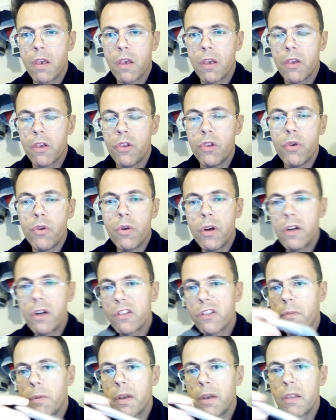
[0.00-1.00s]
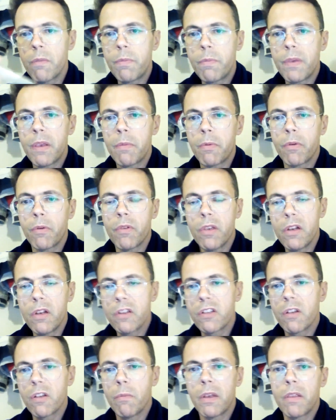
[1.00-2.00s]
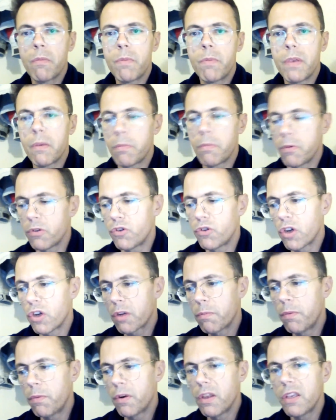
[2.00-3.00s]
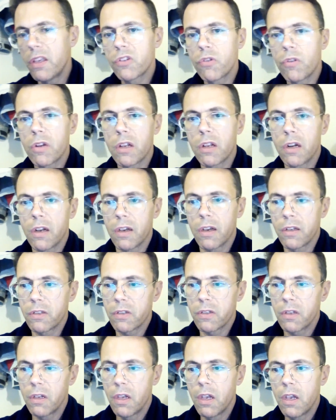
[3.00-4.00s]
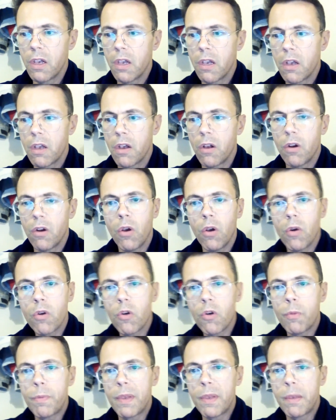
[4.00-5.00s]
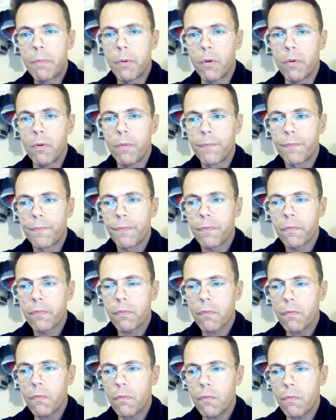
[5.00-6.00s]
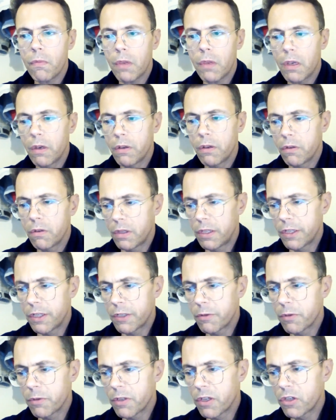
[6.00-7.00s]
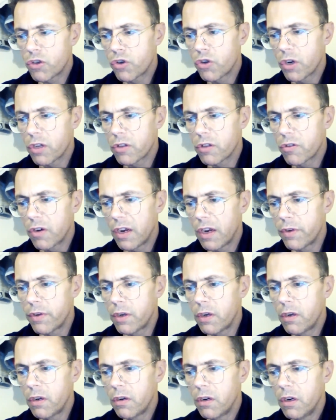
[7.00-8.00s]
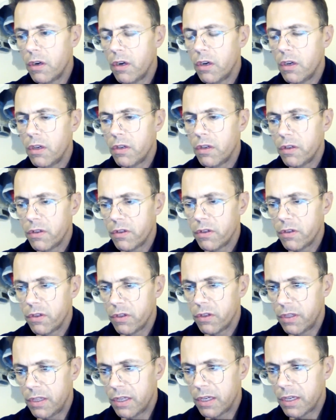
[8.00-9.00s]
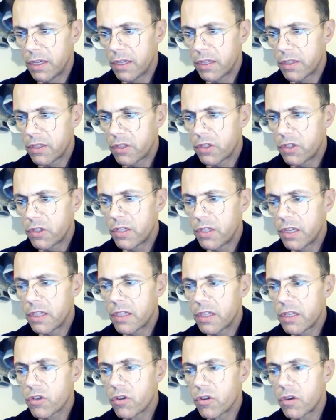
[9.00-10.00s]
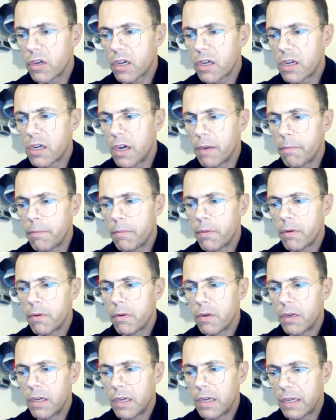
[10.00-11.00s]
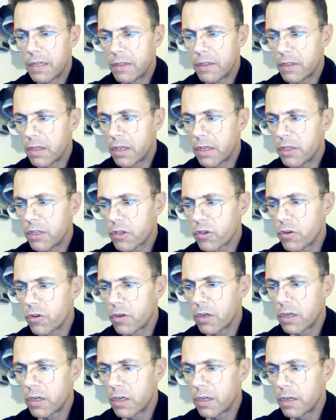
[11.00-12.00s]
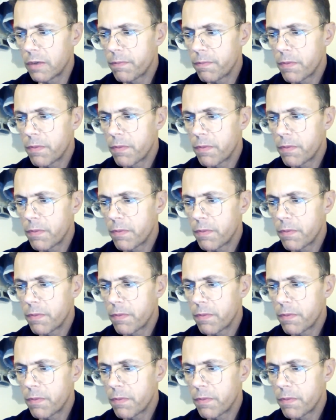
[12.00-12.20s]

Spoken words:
You hear some other people. Czech police organized local people. This was a truck driver that said he's gonna come and he's gonna